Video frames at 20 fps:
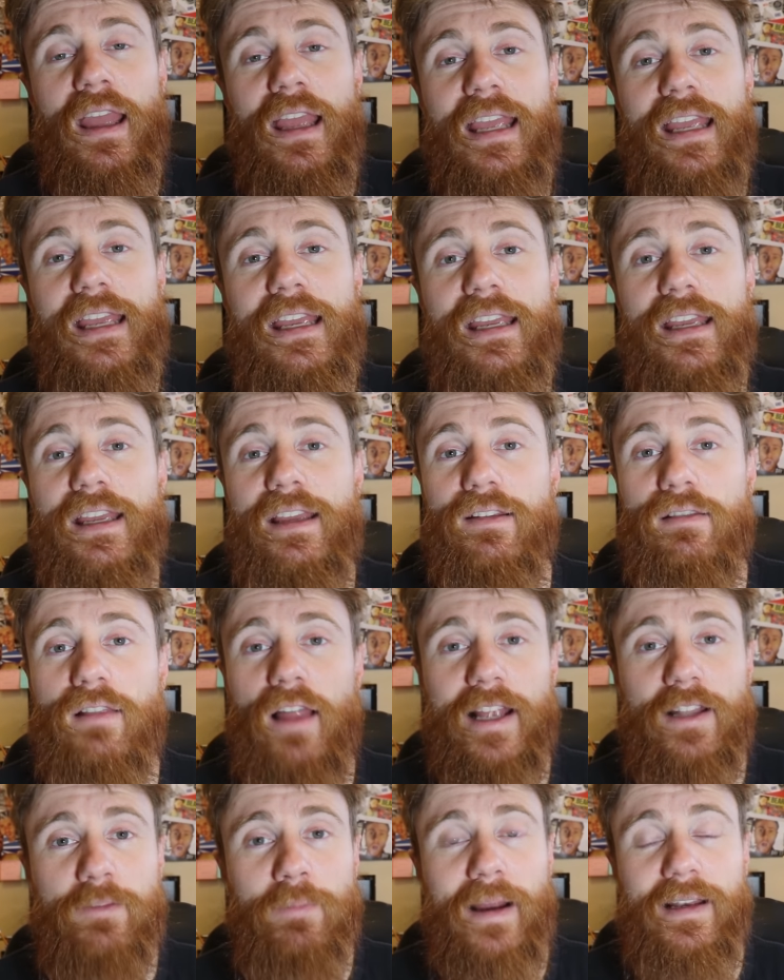He
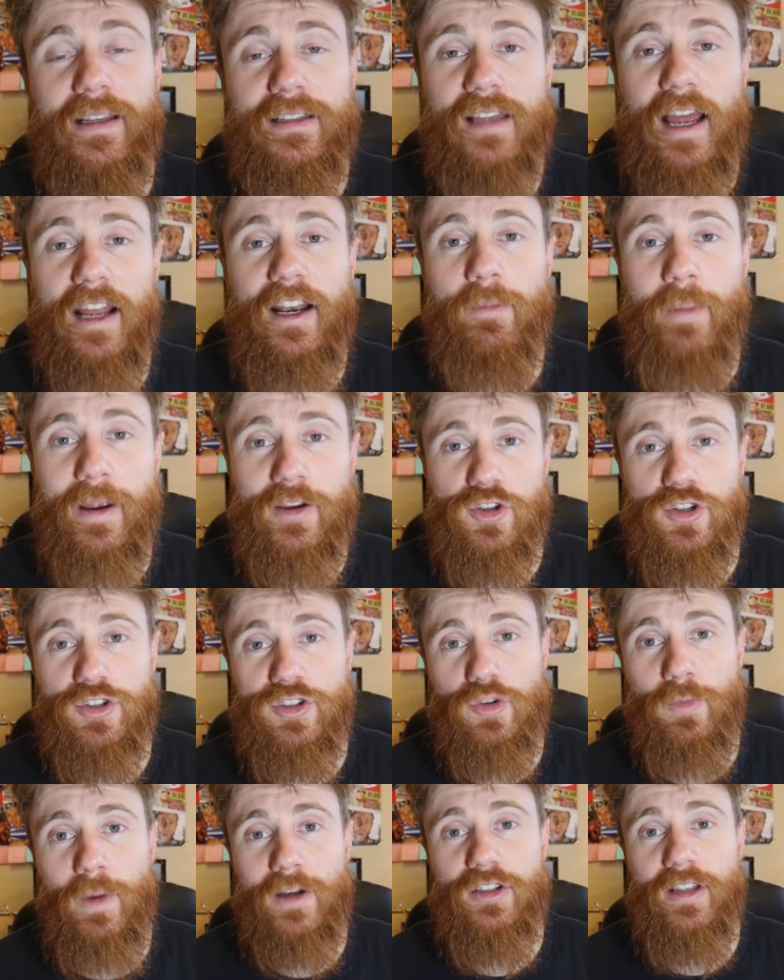liked my design on my
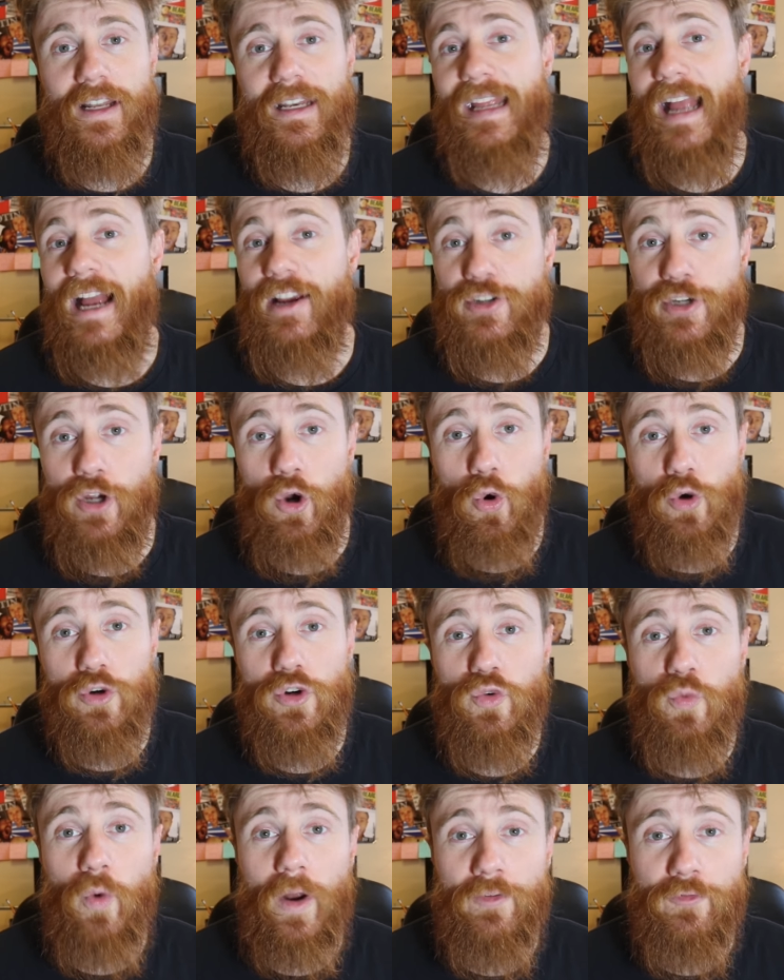shirt so much that he actually
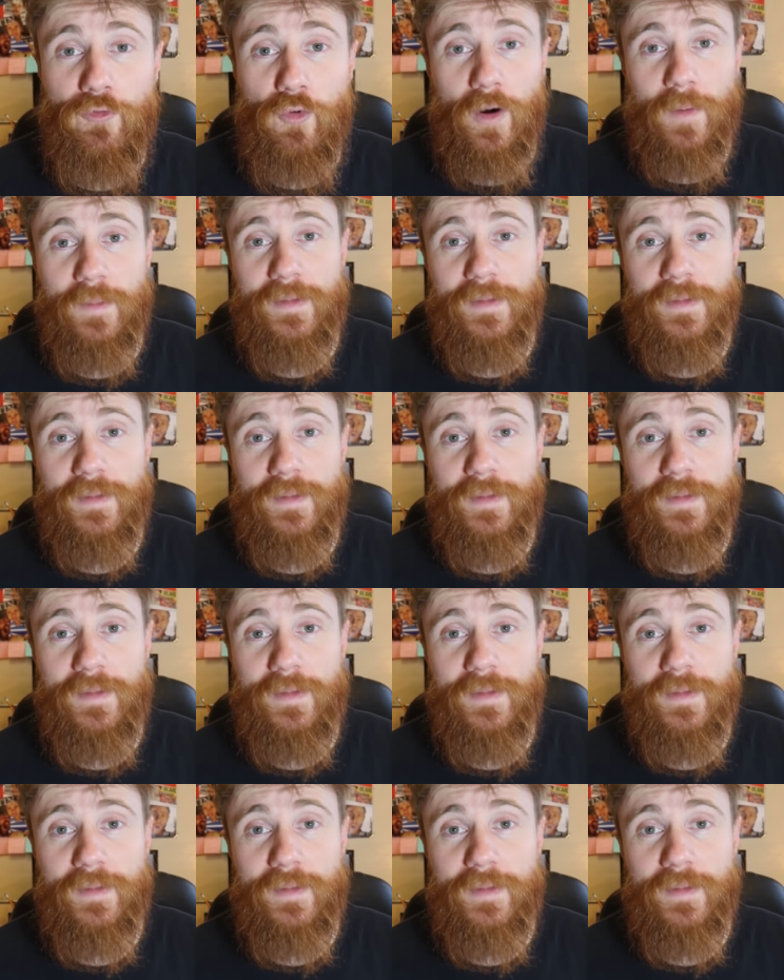ordered one for